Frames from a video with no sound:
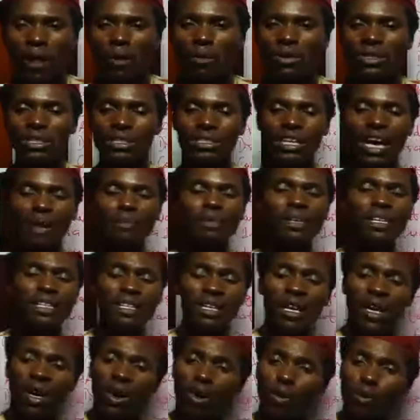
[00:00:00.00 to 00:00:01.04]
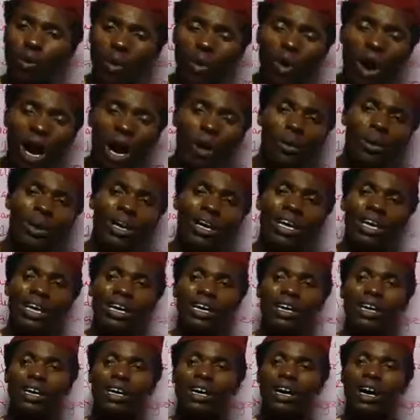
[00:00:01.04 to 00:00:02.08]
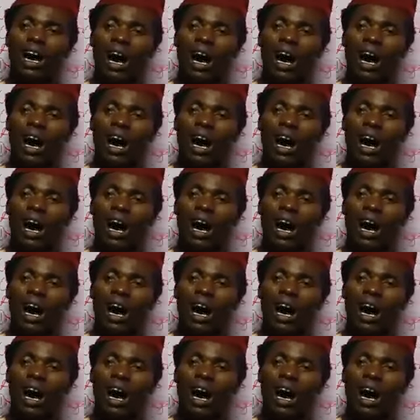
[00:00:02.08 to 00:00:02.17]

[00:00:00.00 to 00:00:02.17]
we determine who our